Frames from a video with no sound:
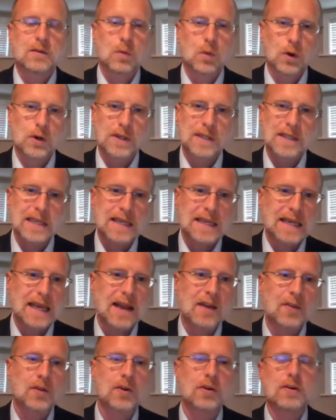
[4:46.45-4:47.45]
work
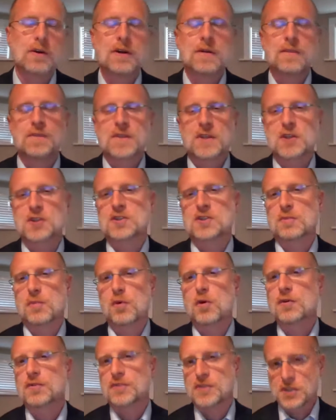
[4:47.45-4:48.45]
together to
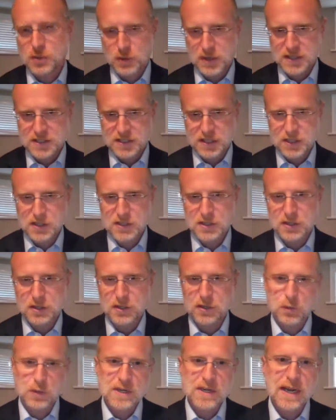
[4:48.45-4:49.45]
support this transition
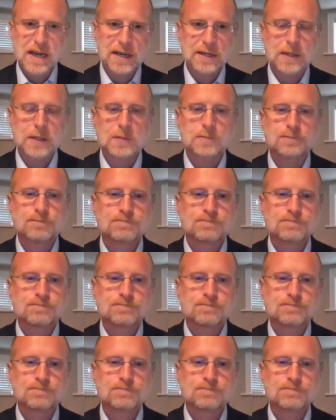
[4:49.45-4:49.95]
to 3.0.